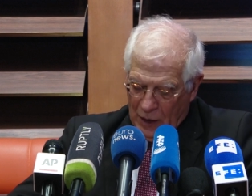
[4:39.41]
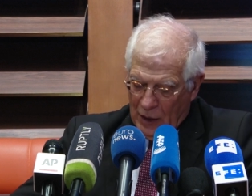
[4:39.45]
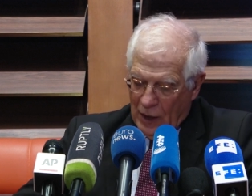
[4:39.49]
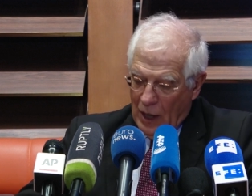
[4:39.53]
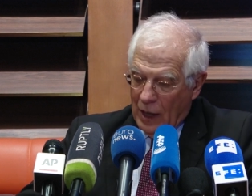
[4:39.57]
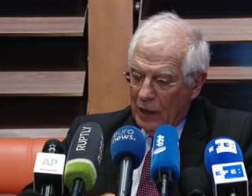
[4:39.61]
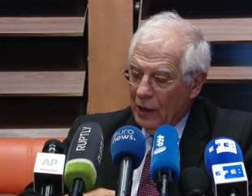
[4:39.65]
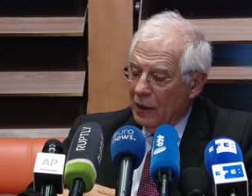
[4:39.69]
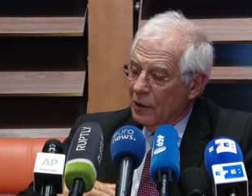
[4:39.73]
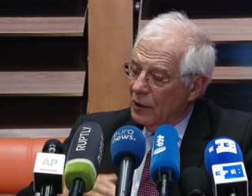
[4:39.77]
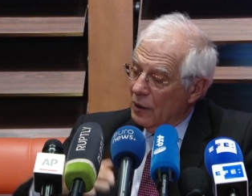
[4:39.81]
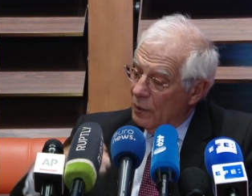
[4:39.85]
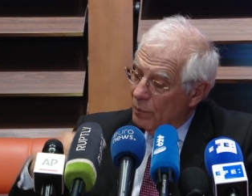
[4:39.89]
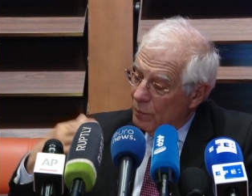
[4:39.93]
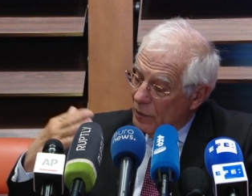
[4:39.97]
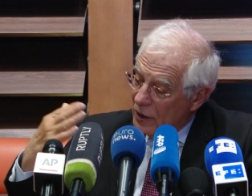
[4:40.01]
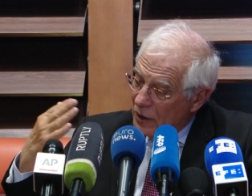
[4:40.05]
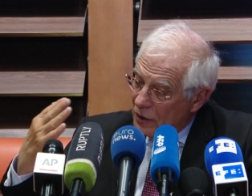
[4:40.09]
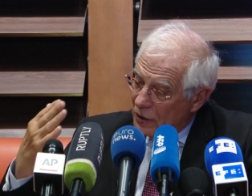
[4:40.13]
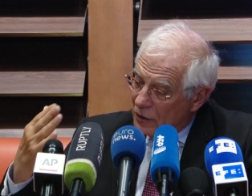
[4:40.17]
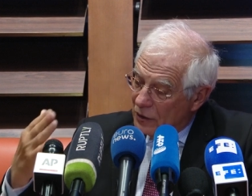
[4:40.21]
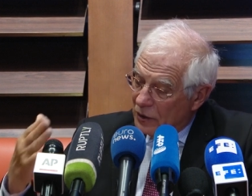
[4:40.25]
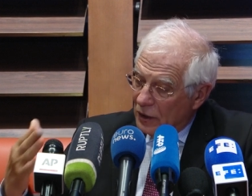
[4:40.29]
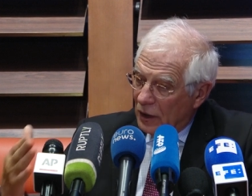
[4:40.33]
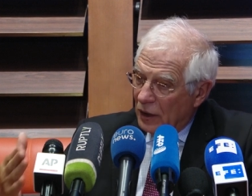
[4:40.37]
And in the
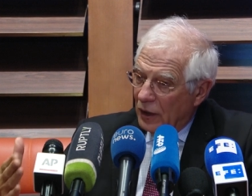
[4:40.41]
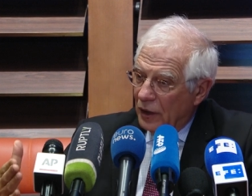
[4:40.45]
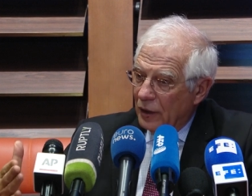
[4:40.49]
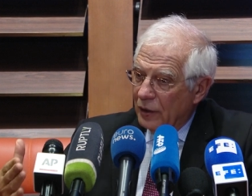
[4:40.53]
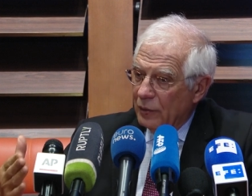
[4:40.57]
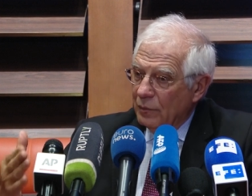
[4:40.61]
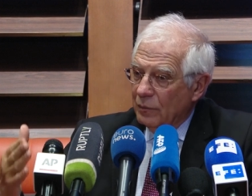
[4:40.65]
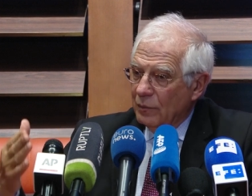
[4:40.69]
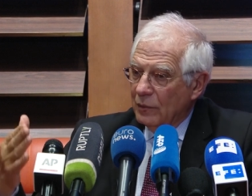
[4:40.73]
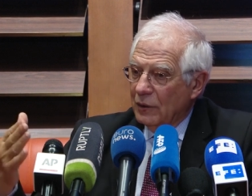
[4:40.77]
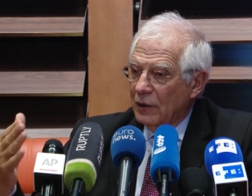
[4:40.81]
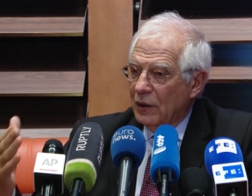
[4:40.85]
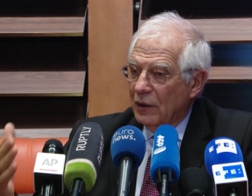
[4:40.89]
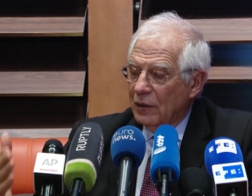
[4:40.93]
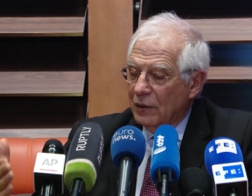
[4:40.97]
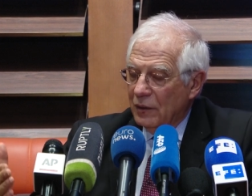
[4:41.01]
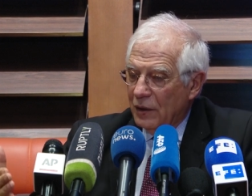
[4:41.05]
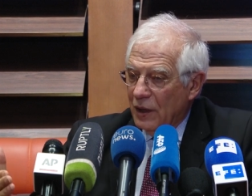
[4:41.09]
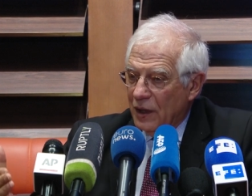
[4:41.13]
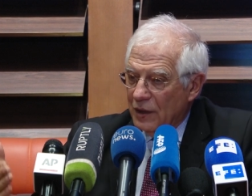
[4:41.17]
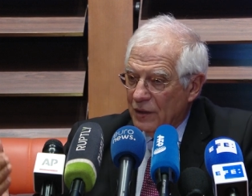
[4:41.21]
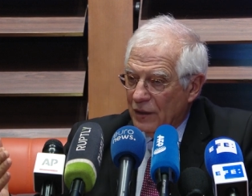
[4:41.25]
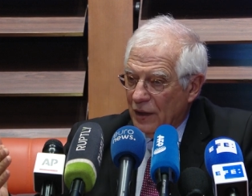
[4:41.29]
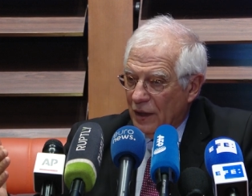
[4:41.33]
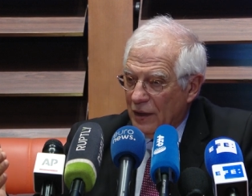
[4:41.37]
meantime, and
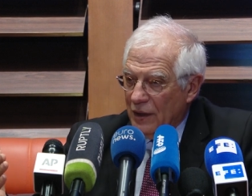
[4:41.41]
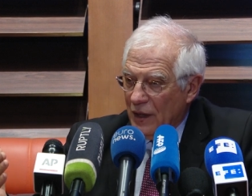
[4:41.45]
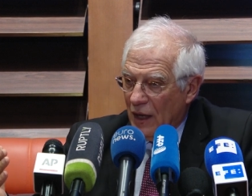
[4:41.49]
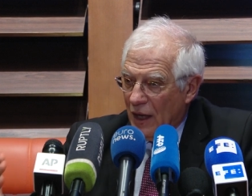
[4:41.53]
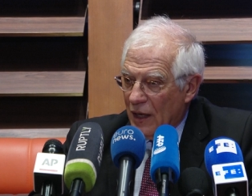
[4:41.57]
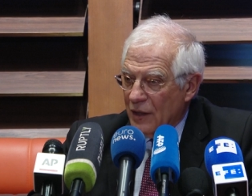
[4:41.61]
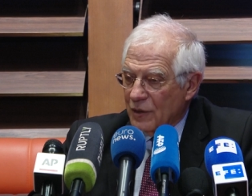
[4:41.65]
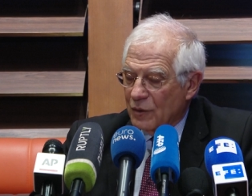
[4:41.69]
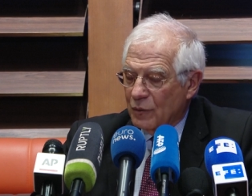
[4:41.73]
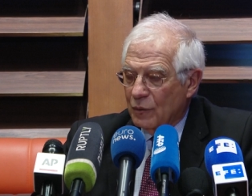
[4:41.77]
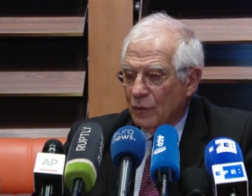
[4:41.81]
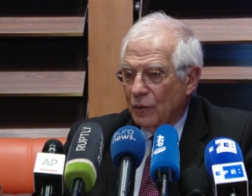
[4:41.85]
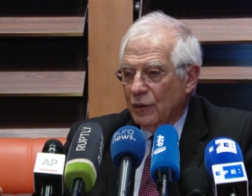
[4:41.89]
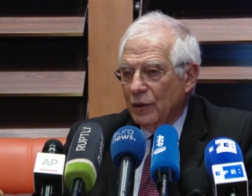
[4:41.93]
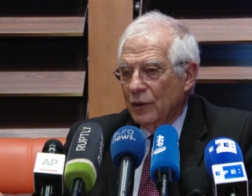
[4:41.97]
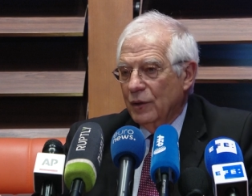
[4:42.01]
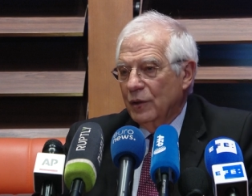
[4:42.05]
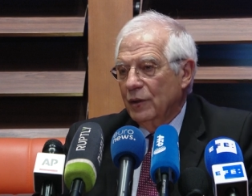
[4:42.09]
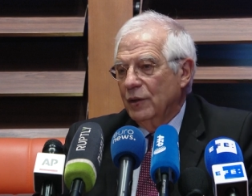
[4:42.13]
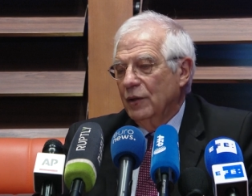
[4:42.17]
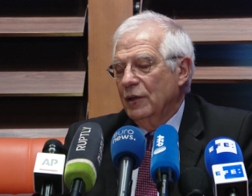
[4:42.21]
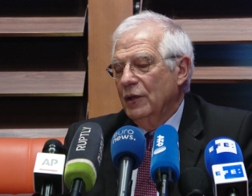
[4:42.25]
as I asked to the